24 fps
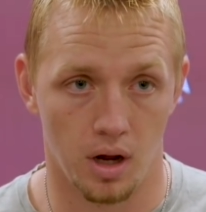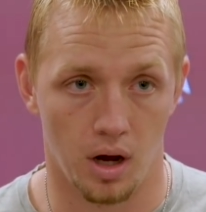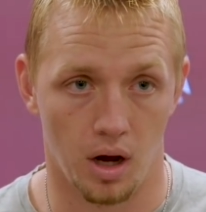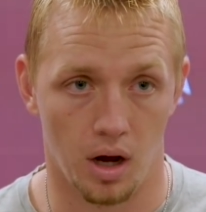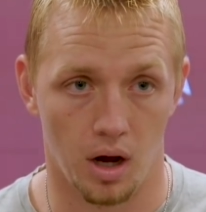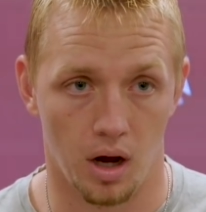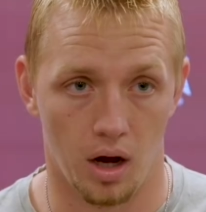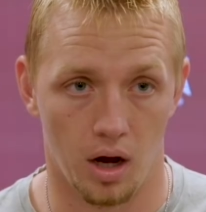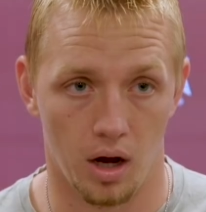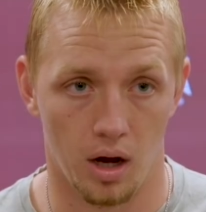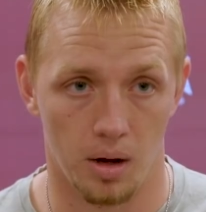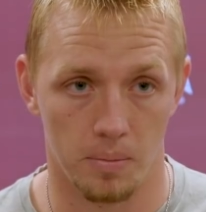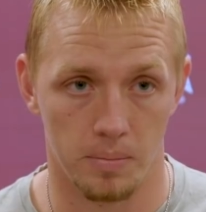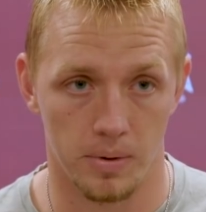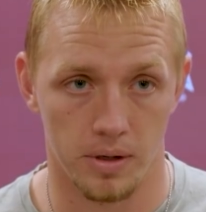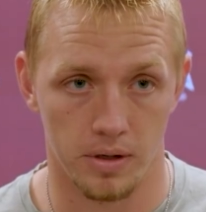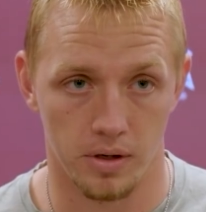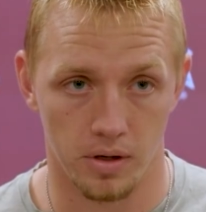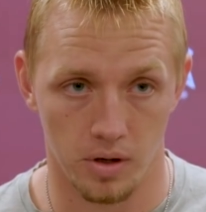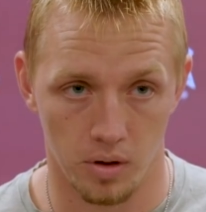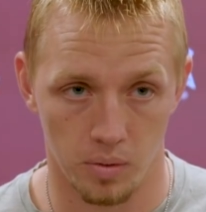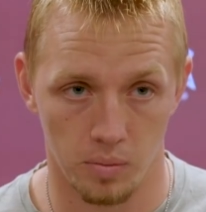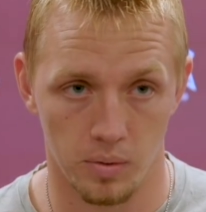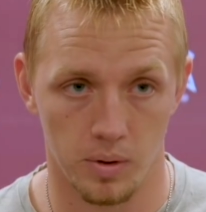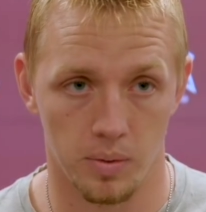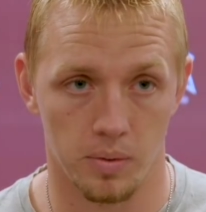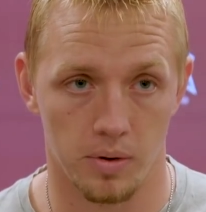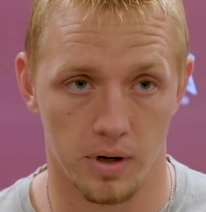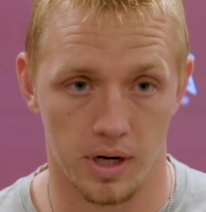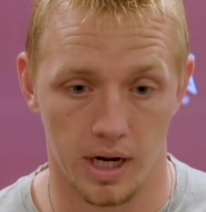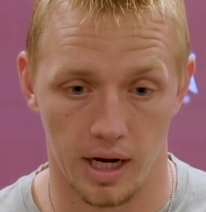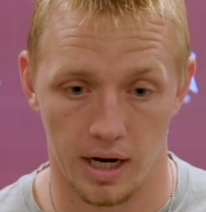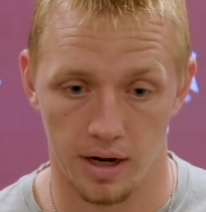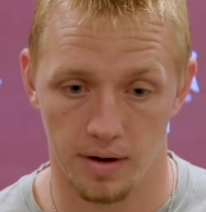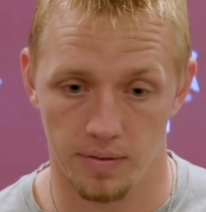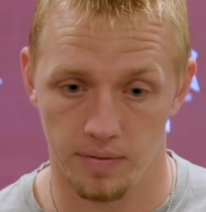and you know, we were
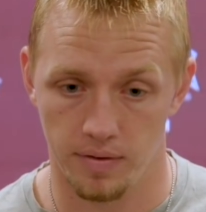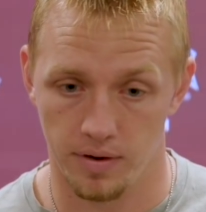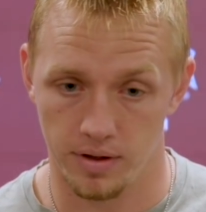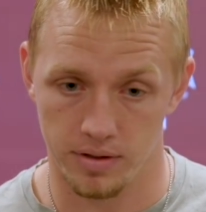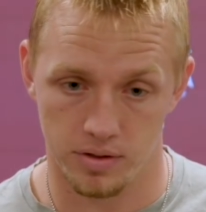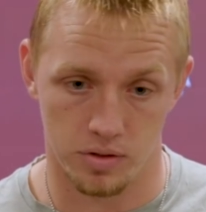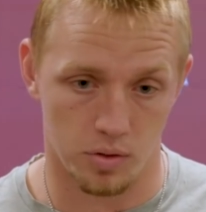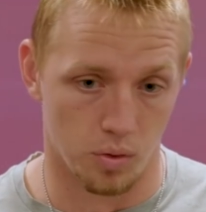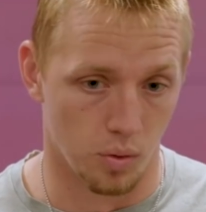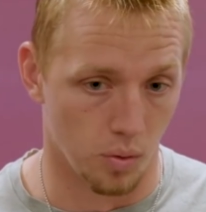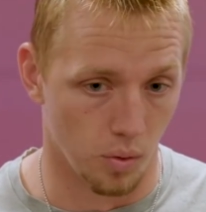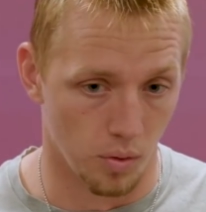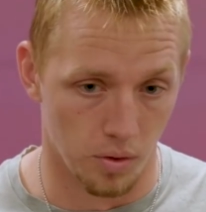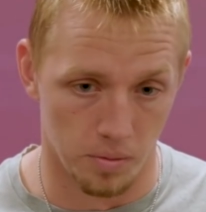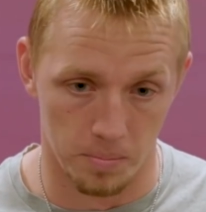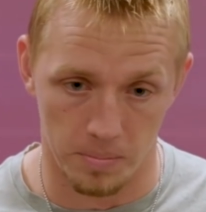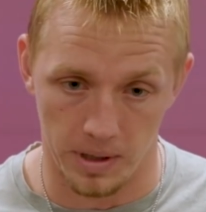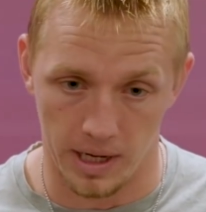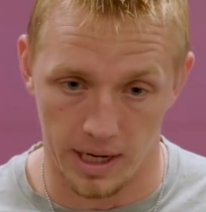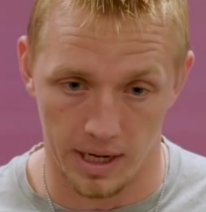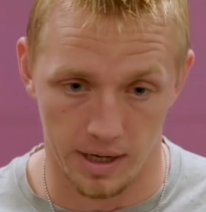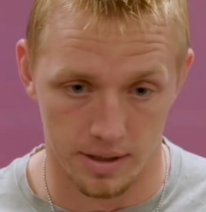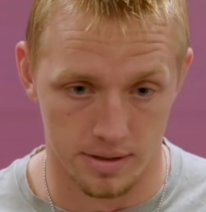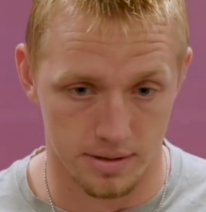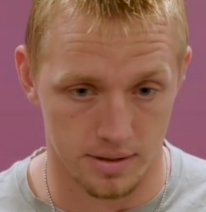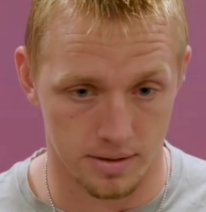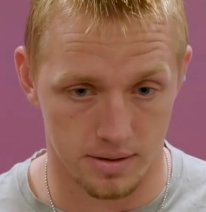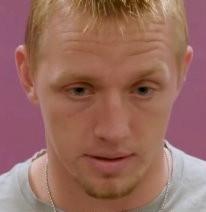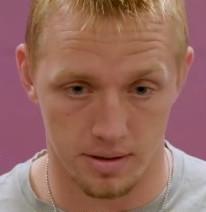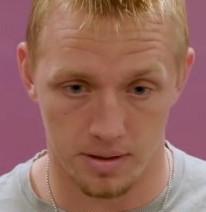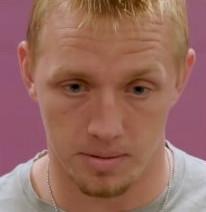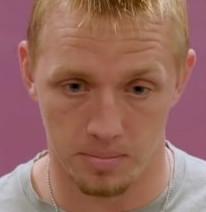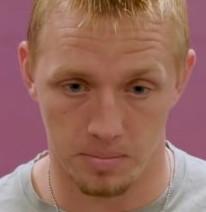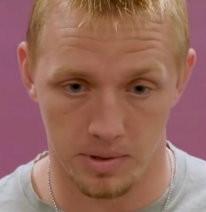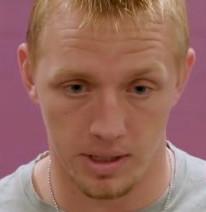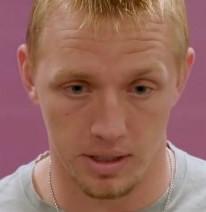kind of us quarterbacks
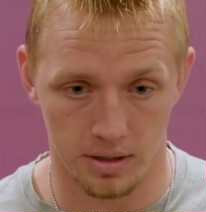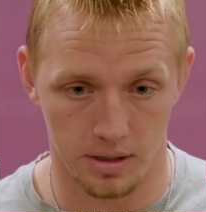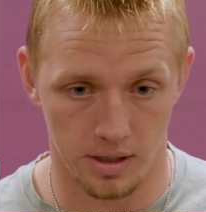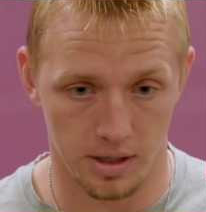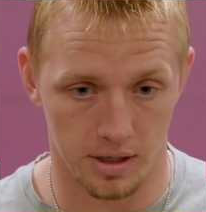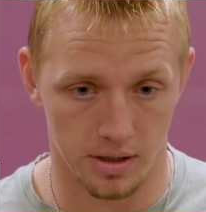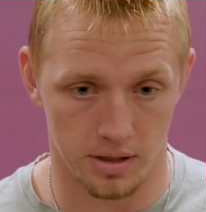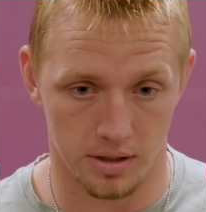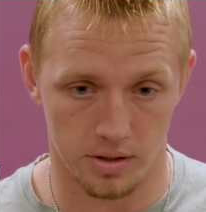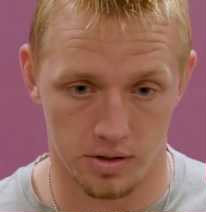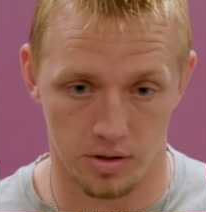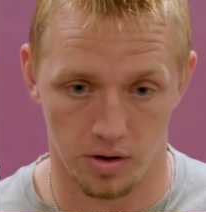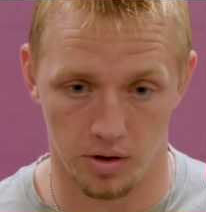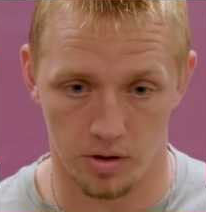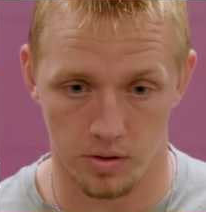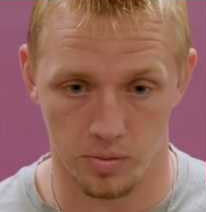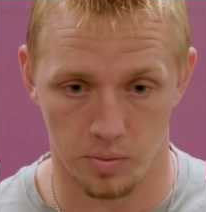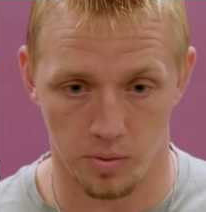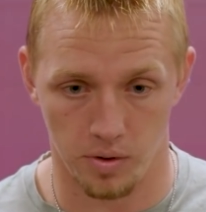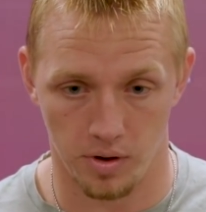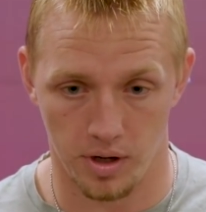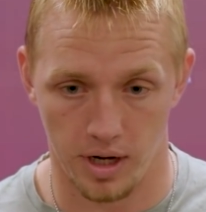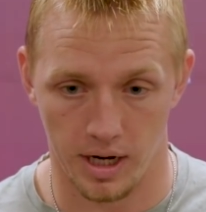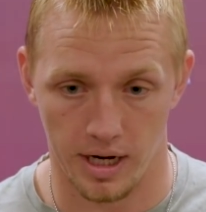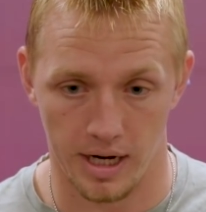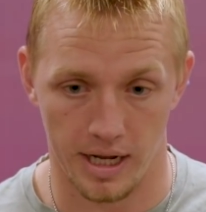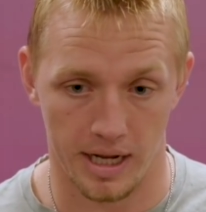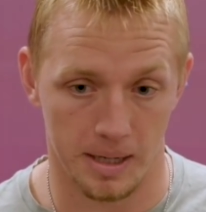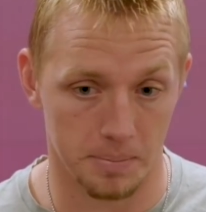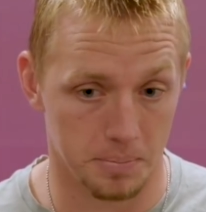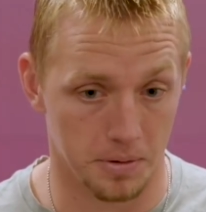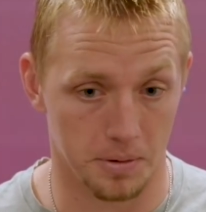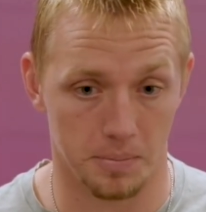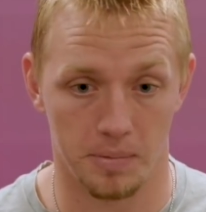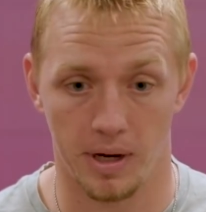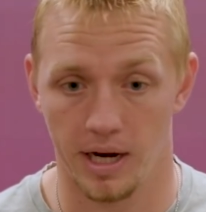and me leading the charge, we were kind of
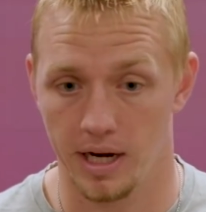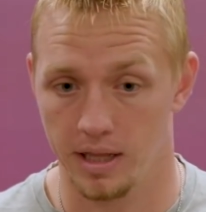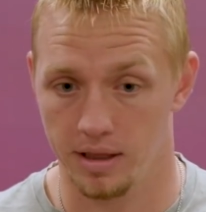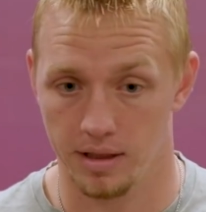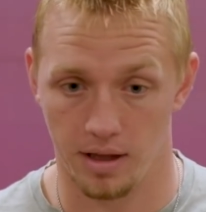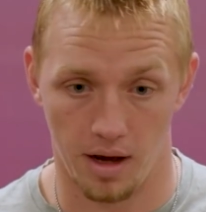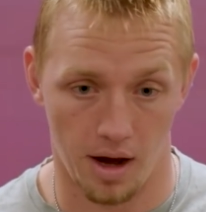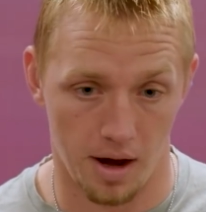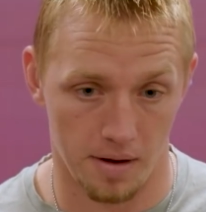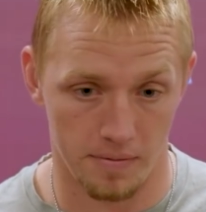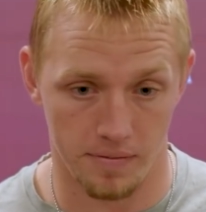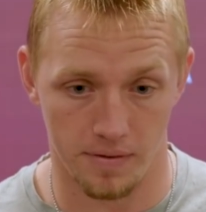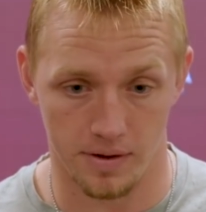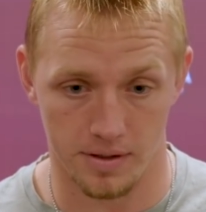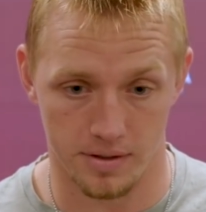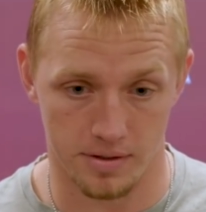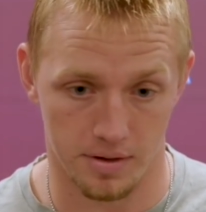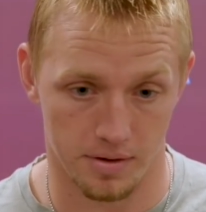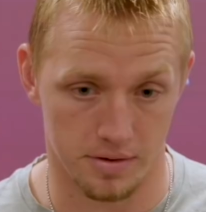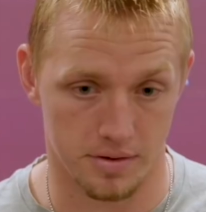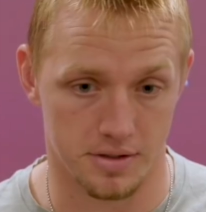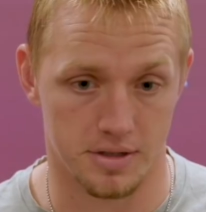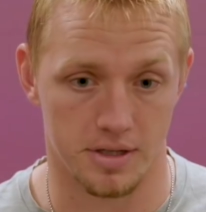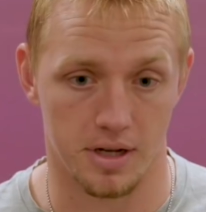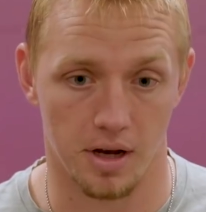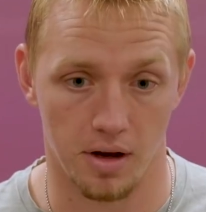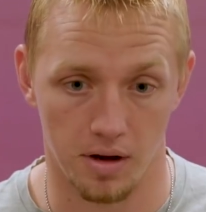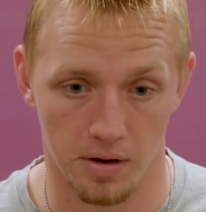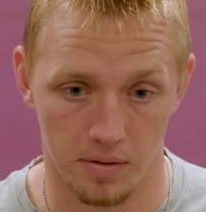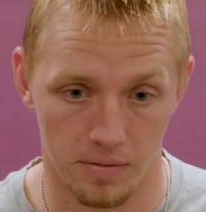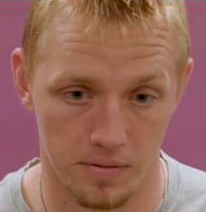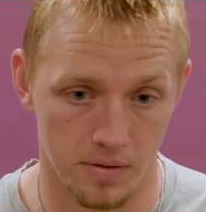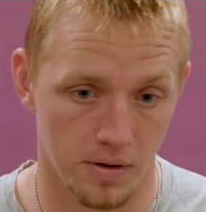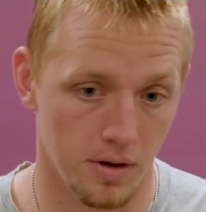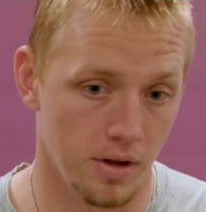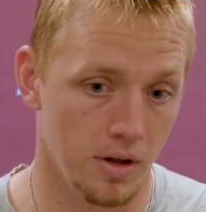implementing the offense
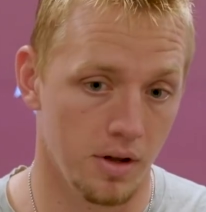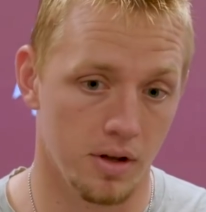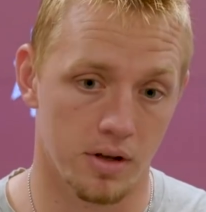ourselves.